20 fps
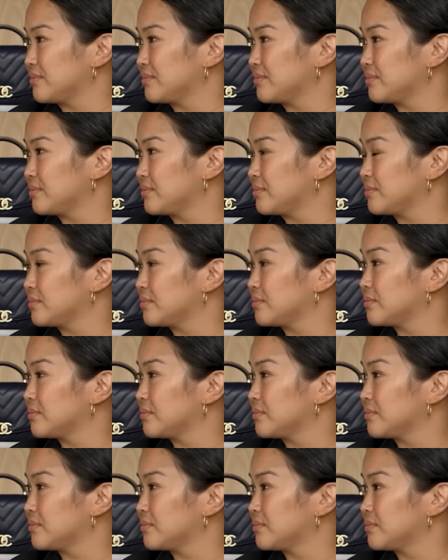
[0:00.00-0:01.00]

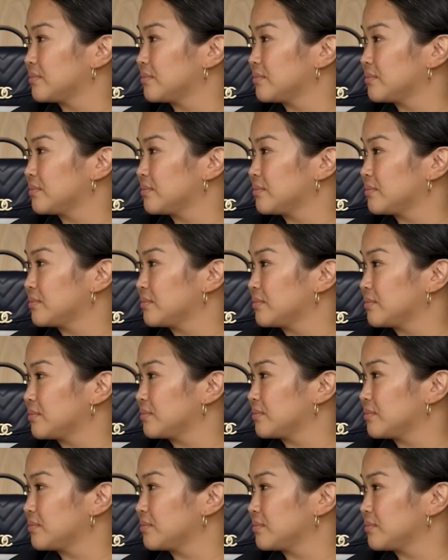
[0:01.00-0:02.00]

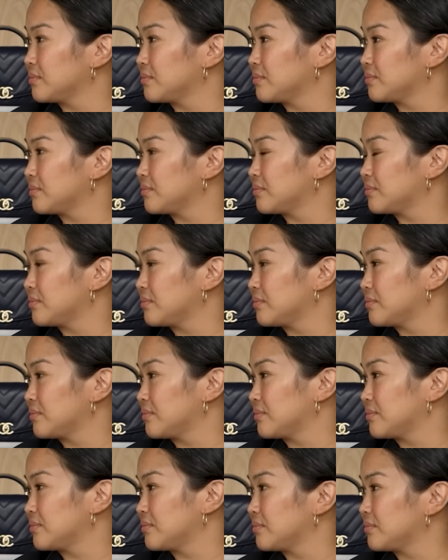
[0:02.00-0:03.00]

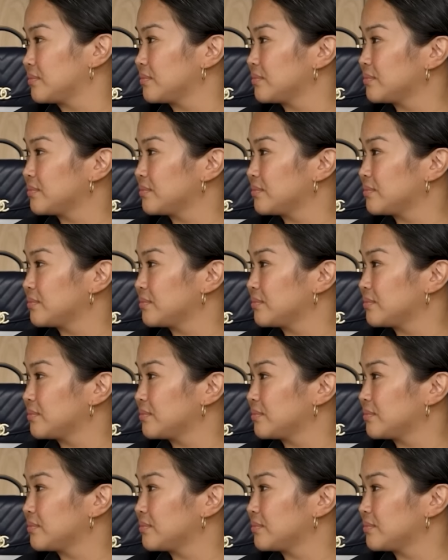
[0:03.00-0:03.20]
This person isn't speaking.